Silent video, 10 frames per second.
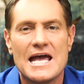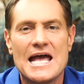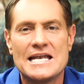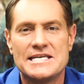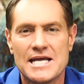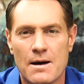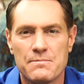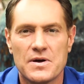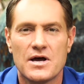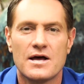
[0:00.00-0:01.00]
and
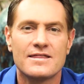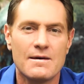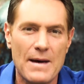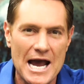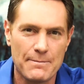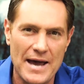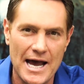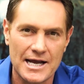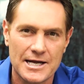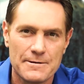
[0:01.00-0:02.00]
dump the
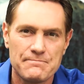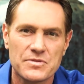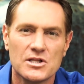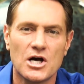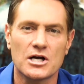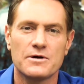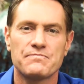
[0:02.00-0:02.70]
backpack. Look,